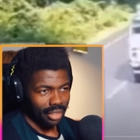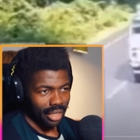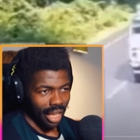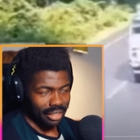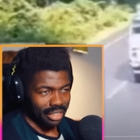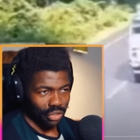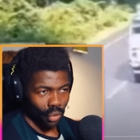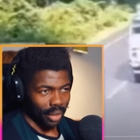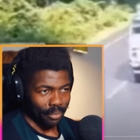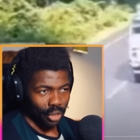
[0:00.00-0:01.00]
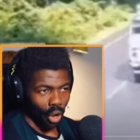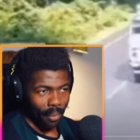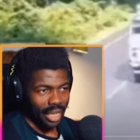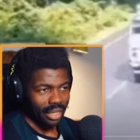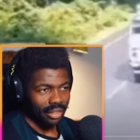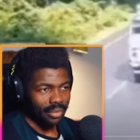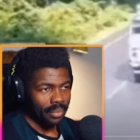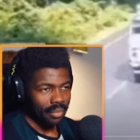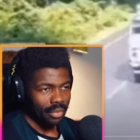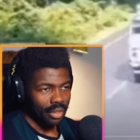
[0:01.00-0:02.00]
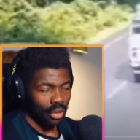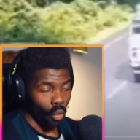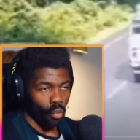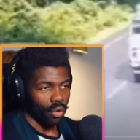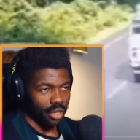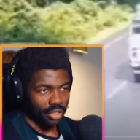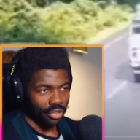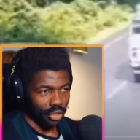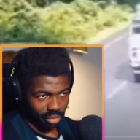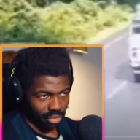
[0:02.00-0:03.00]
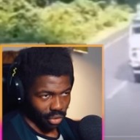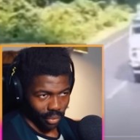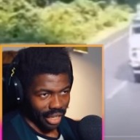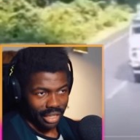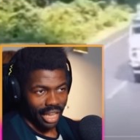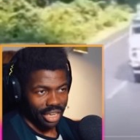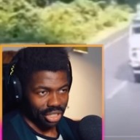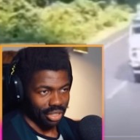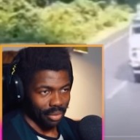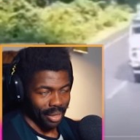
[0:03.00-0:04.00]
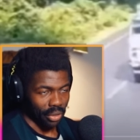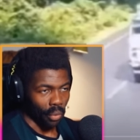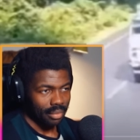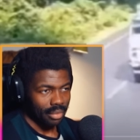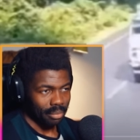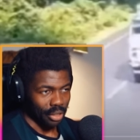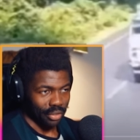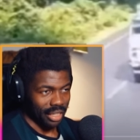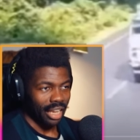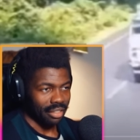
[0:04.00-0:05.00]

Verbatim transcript: as they saw them coming, or just don't engage in them at all because they can't